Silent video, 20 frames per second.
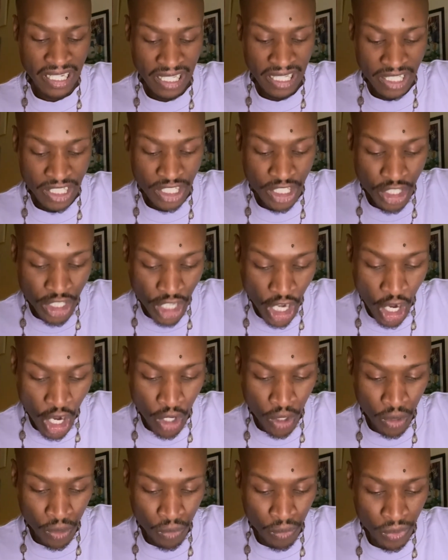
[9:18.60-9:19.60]

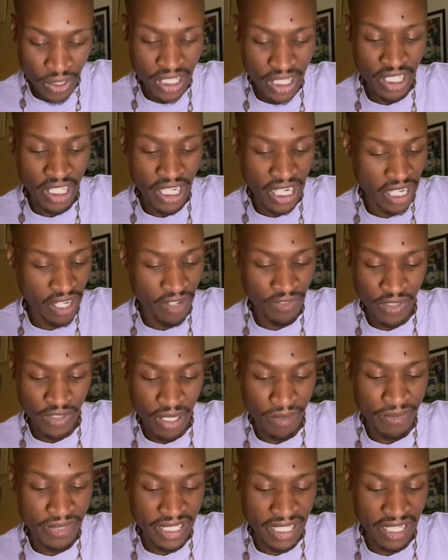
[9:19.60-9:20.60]
stone with the King of
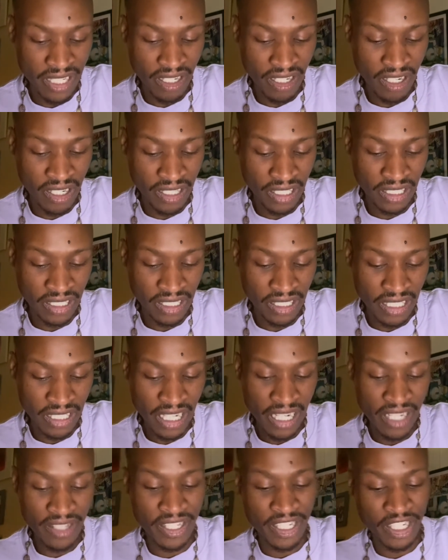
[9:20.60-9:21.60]
Cups sitting on it,
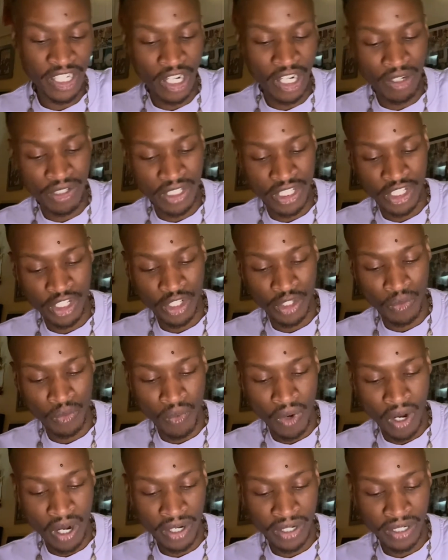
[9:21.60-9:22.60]
and then it goes into the
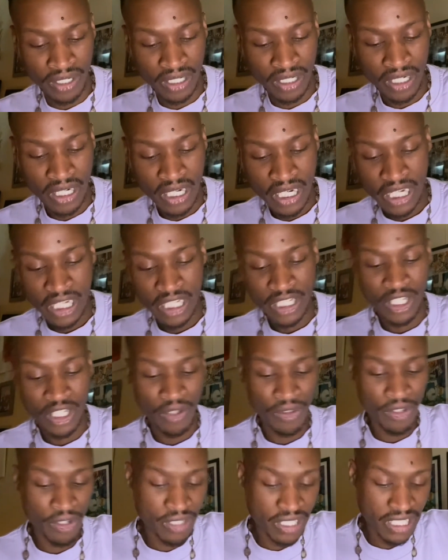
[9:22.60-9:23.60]
water. So
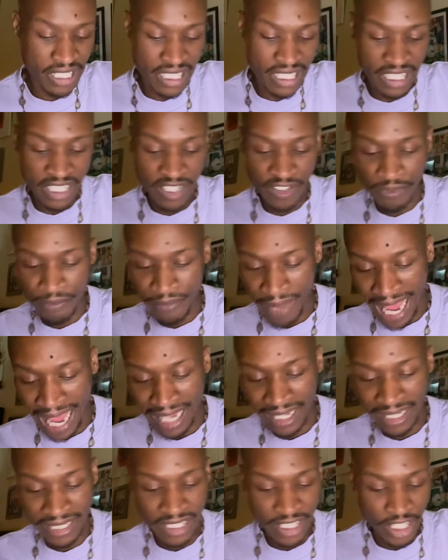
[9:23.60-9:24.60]
there's a sense of
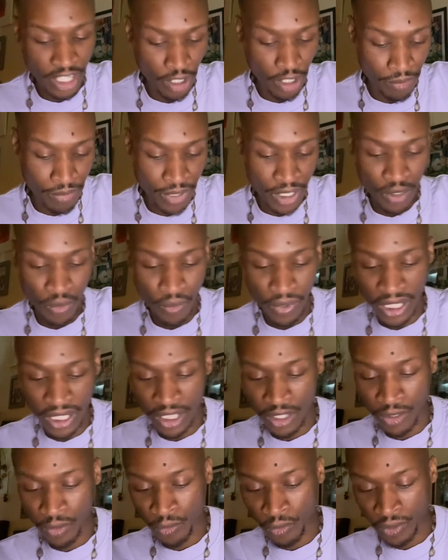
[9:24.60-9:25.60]
balance here between
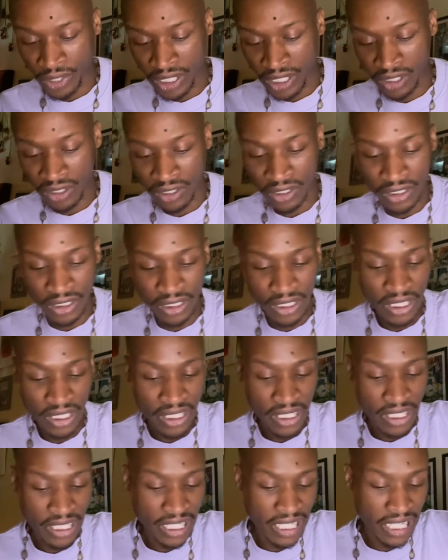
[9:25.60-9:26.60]
the real
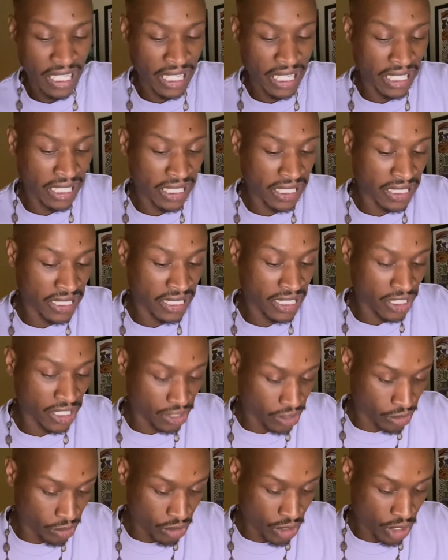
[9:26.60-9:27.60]
and the
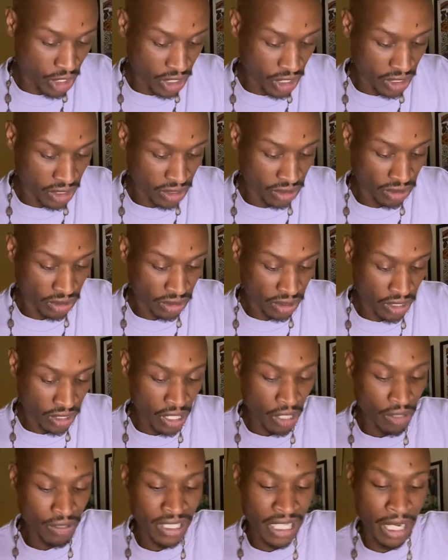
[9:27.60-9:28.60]
illusion. You
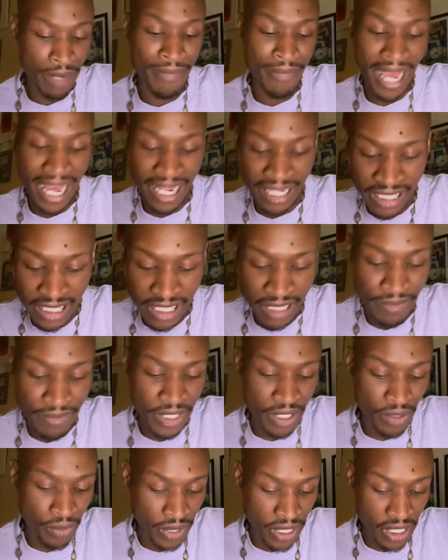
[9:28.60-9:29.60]
know, stay balanced
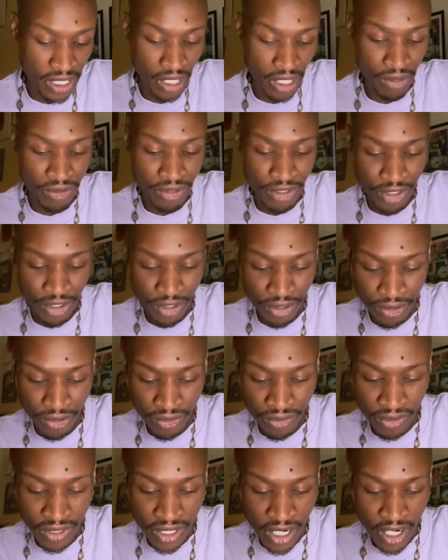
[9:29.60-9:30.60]
between those two,
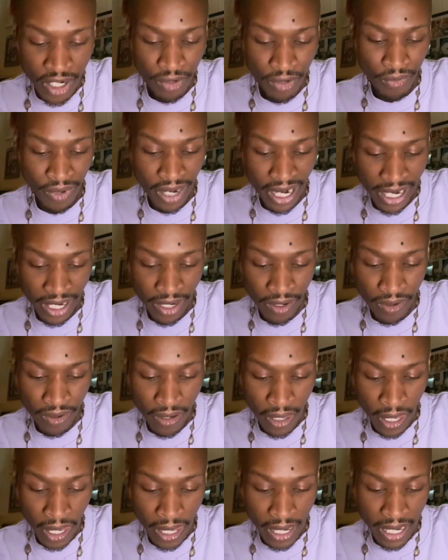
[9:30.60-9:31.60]
right?
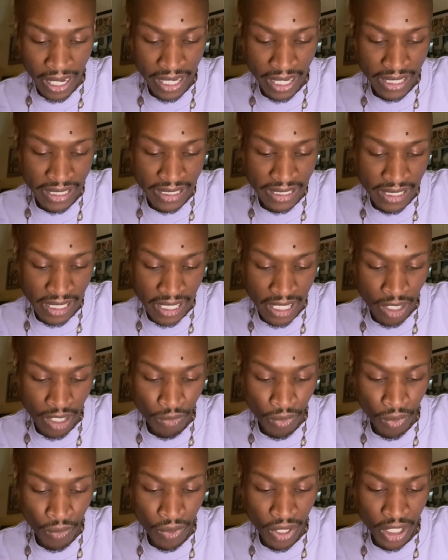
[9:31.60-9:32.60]
And uh,
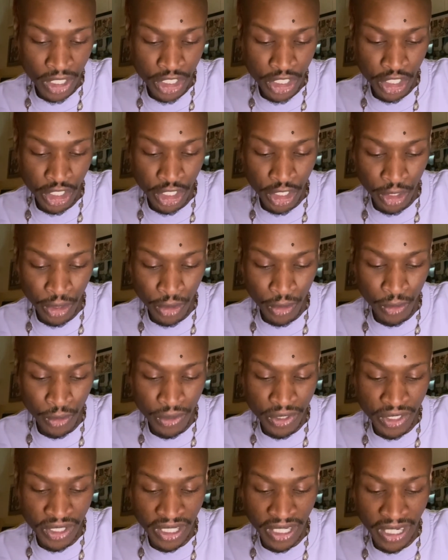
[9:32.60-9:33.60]
we want to
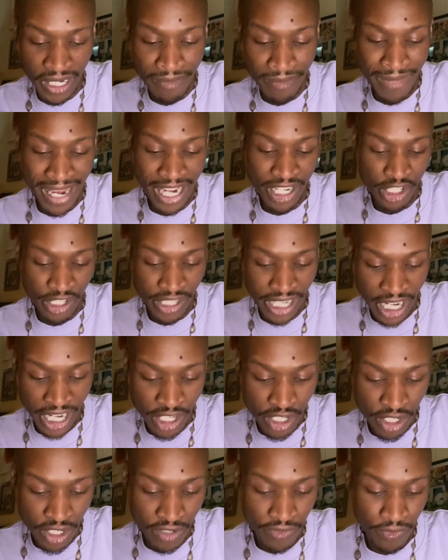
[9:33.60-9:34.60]
use the
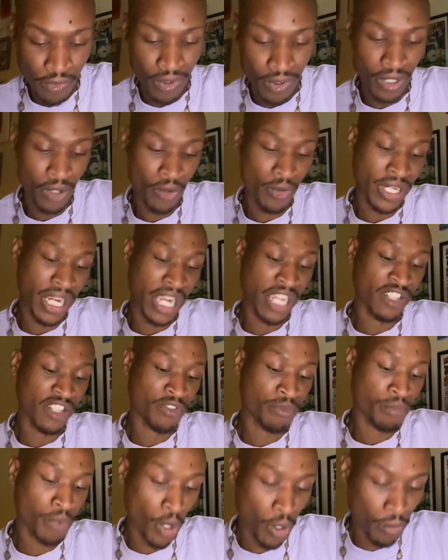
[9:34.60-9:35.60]
imagination for
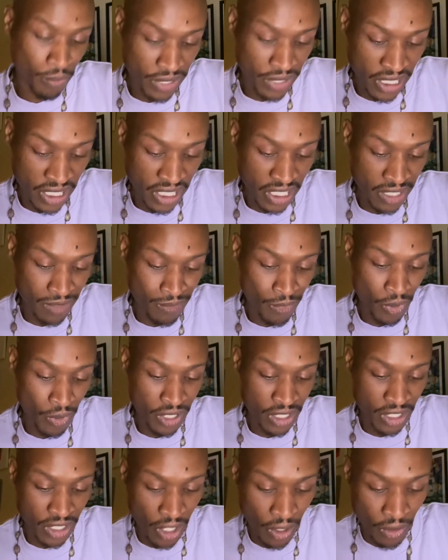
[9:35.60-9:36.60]
creative purposes more
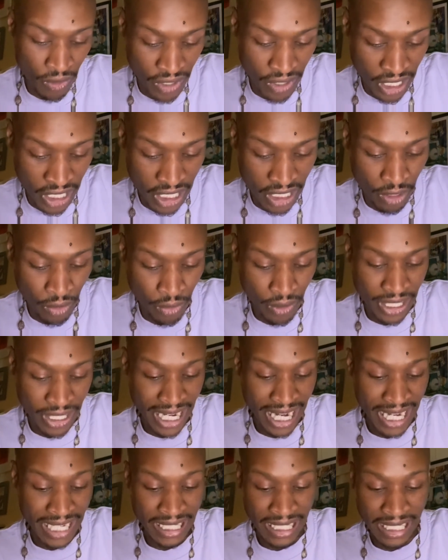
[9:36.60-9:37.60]
so than
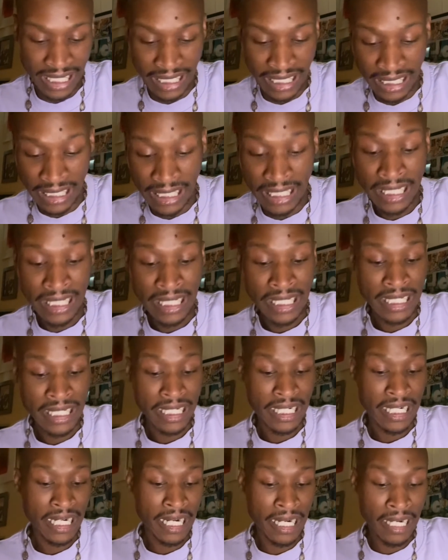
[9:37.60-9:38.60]
creating
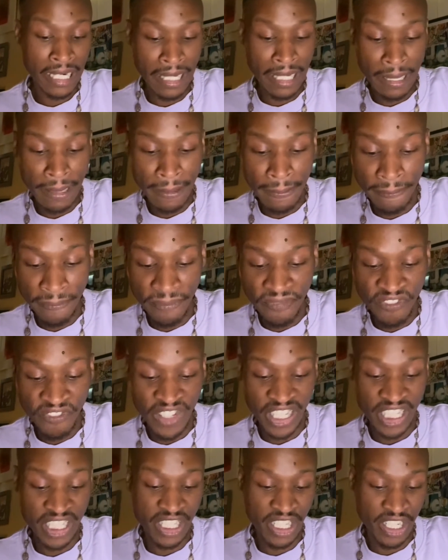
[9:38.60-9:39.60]
um,
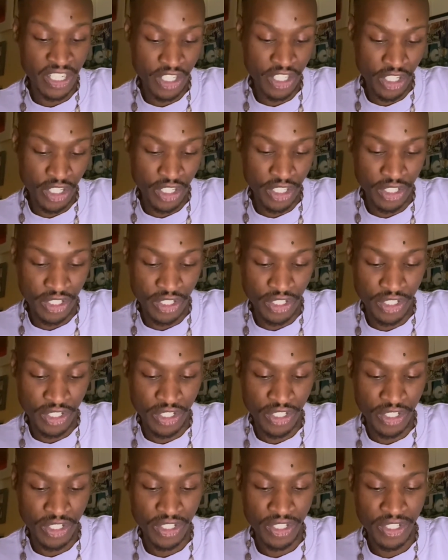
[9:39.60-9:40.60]

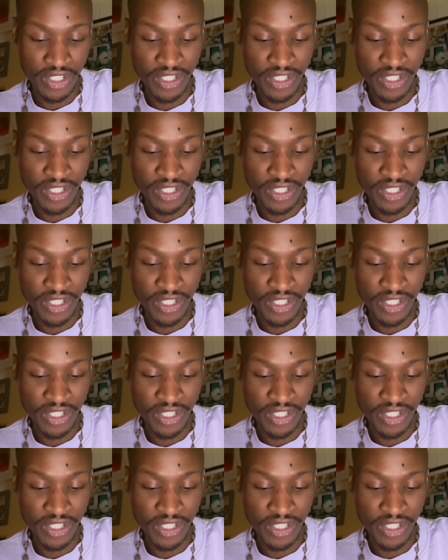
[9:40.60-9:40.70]
fictitious